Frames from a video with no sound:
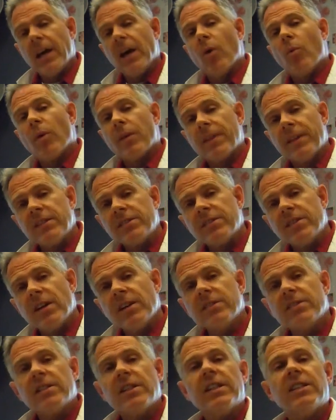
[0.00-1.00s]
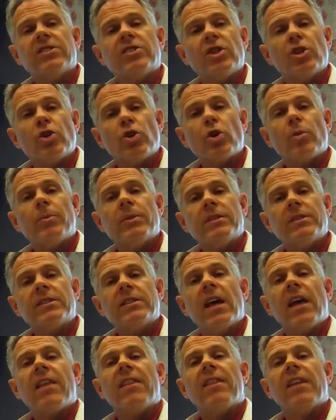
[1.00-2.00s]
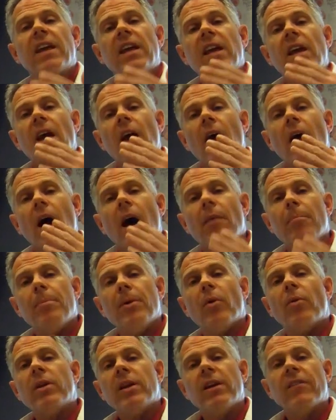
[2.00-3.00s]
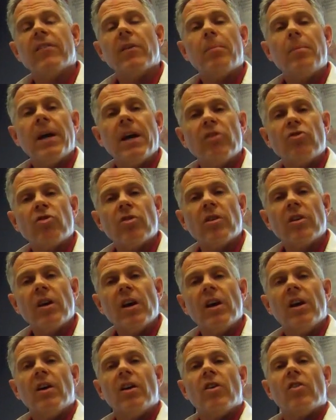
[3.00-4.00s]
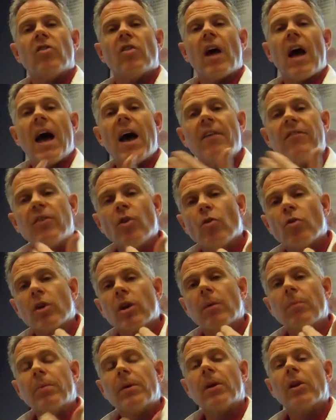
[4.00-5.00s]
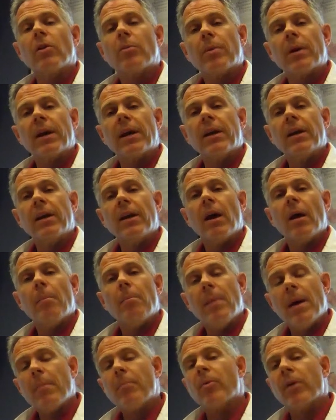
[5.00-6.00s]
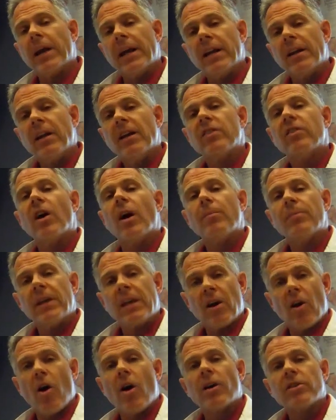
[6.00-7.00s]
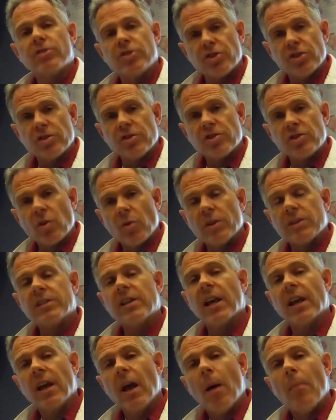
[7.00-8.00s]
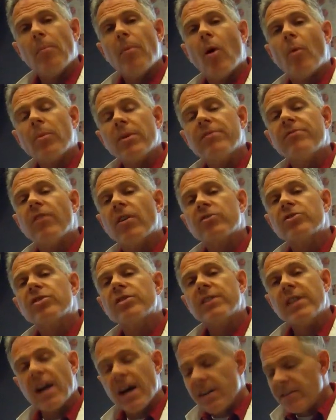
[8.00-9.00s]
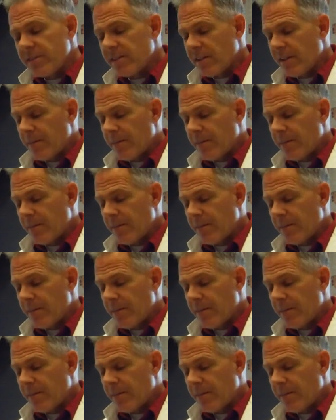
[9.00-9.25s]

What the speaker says: What this does is determines the ability of the patient alveolar capillary membrane to uptake oxygen. So it's a pulmonary function test.